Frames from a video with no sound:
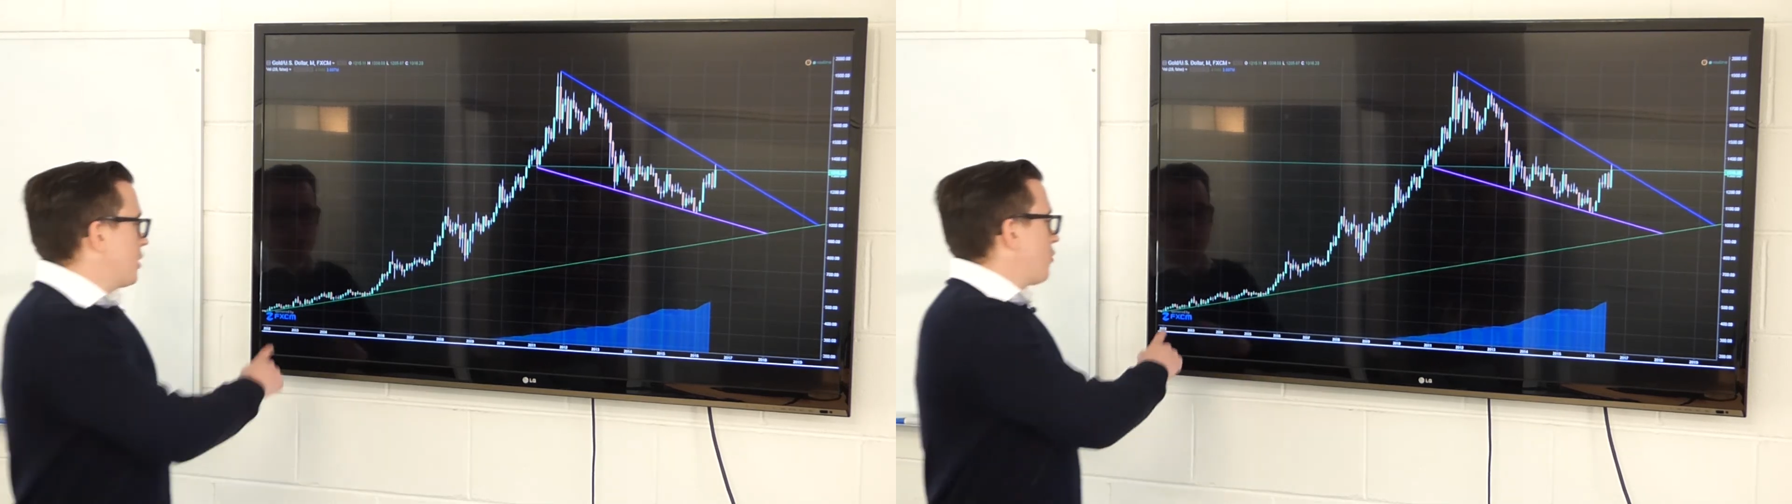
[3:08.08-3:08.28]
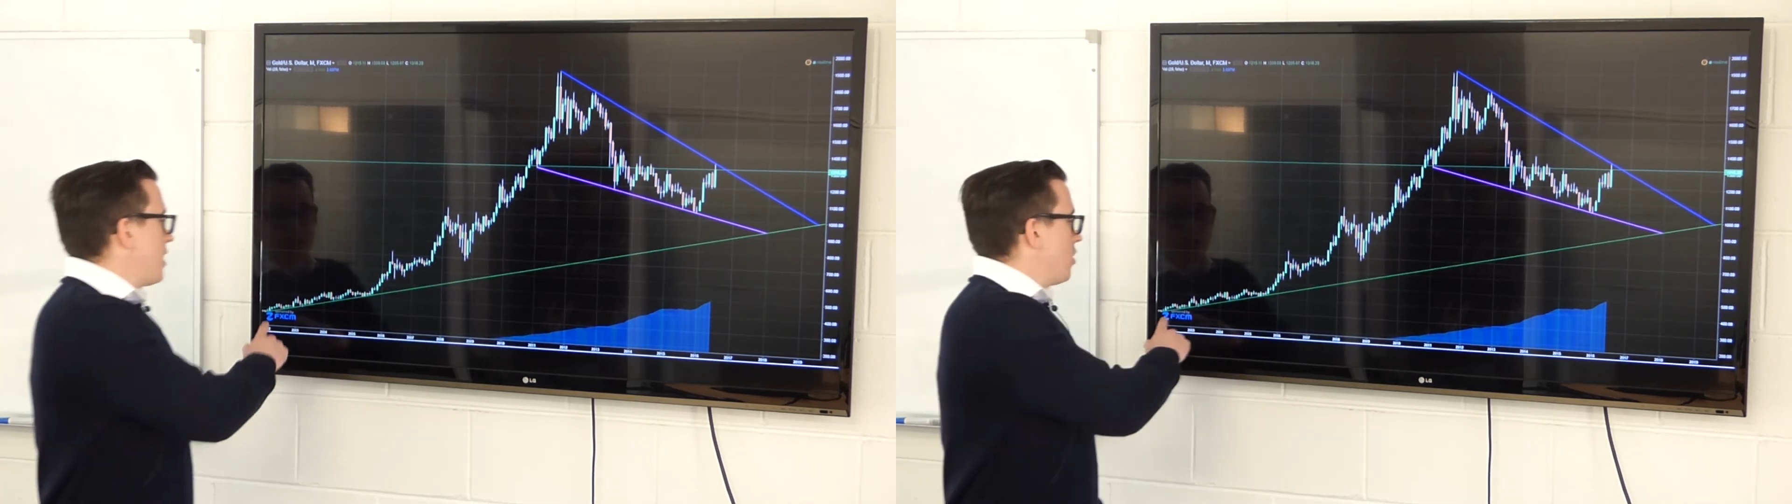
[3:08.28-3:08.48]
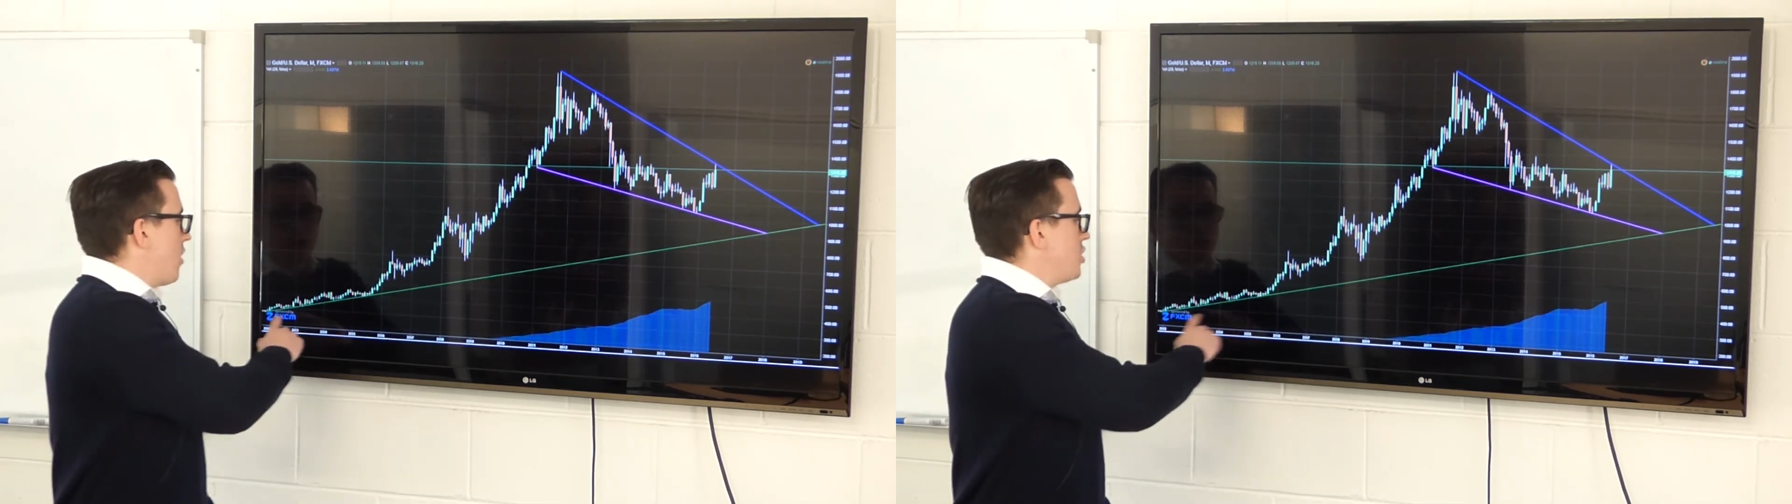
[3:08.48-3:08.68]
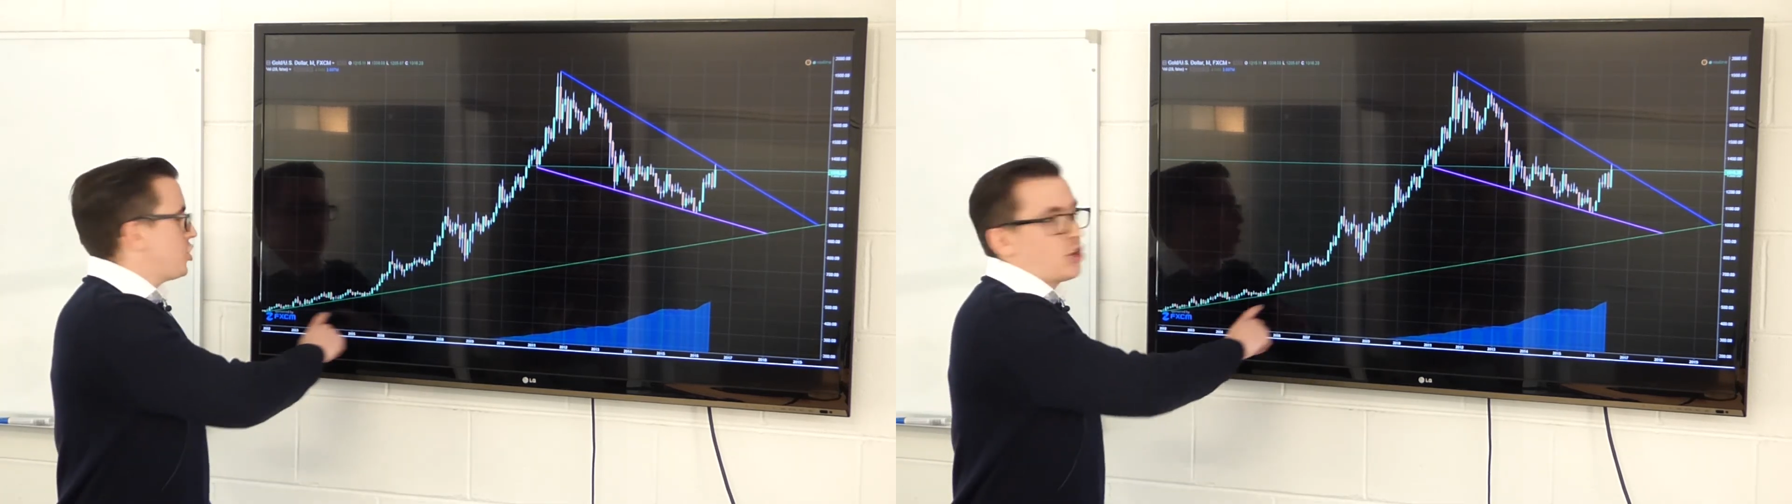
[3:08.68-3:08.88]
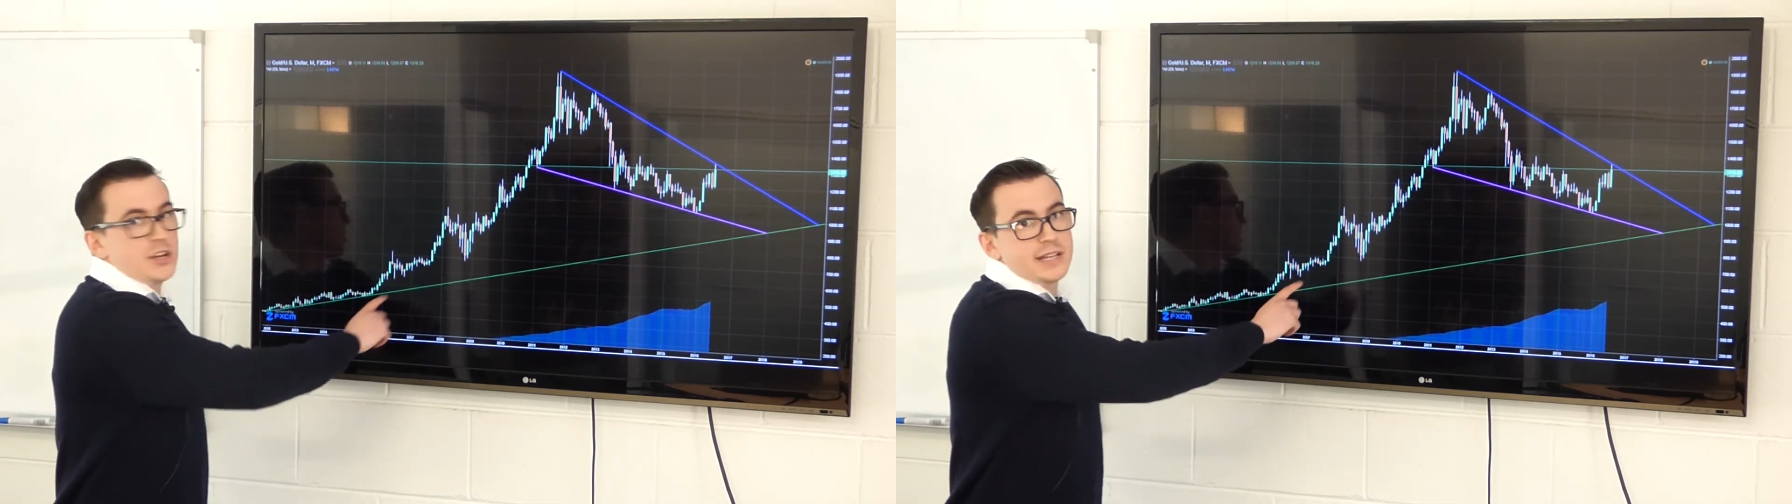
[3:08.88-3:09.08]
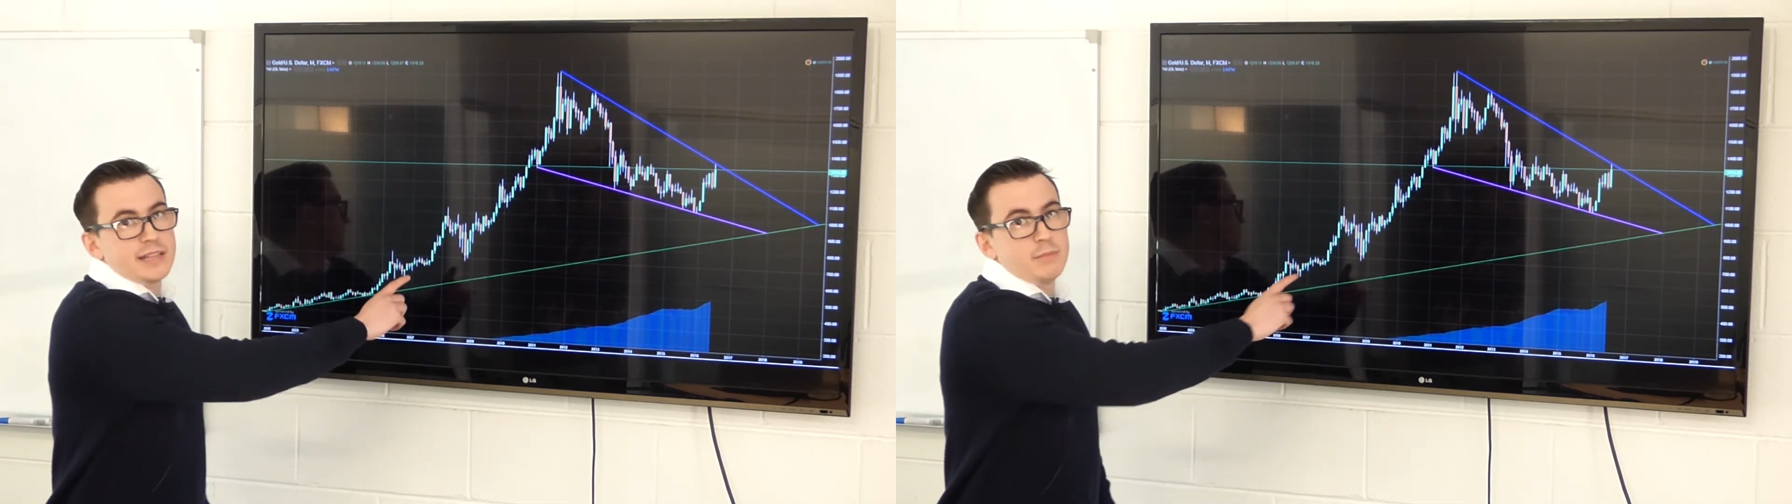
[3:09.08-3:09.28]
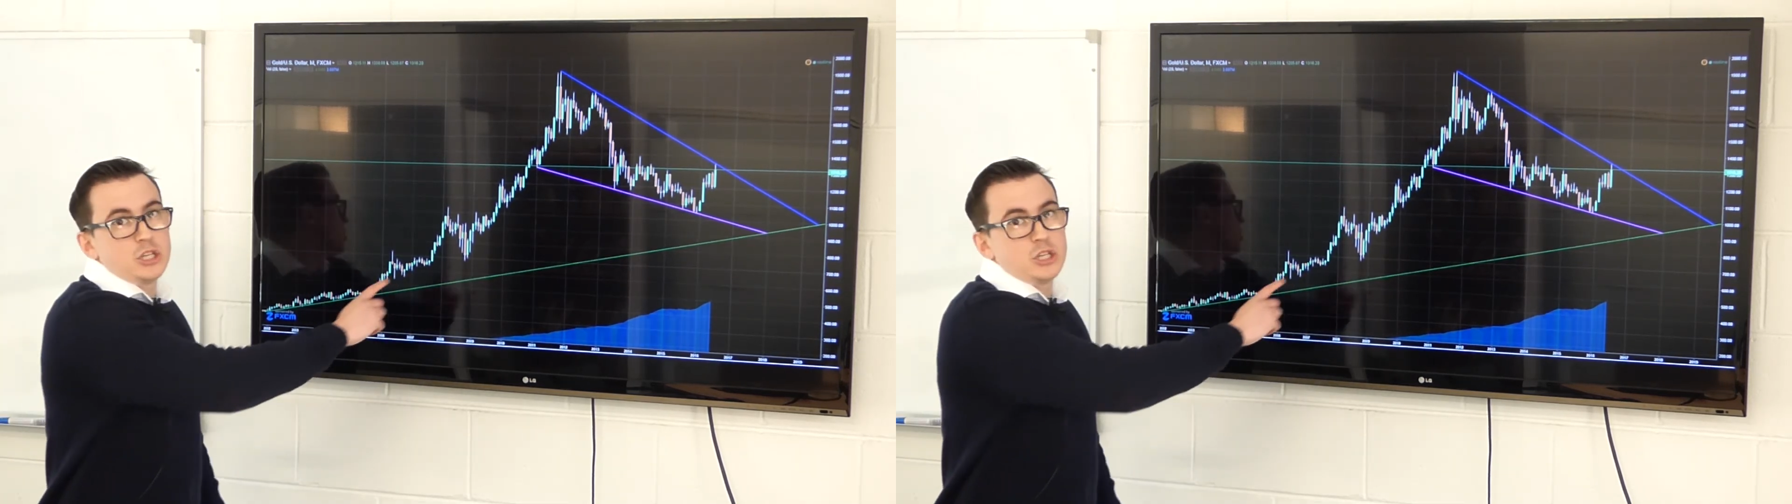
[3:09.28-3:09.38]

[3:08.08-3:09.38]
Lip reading: The green line shows that the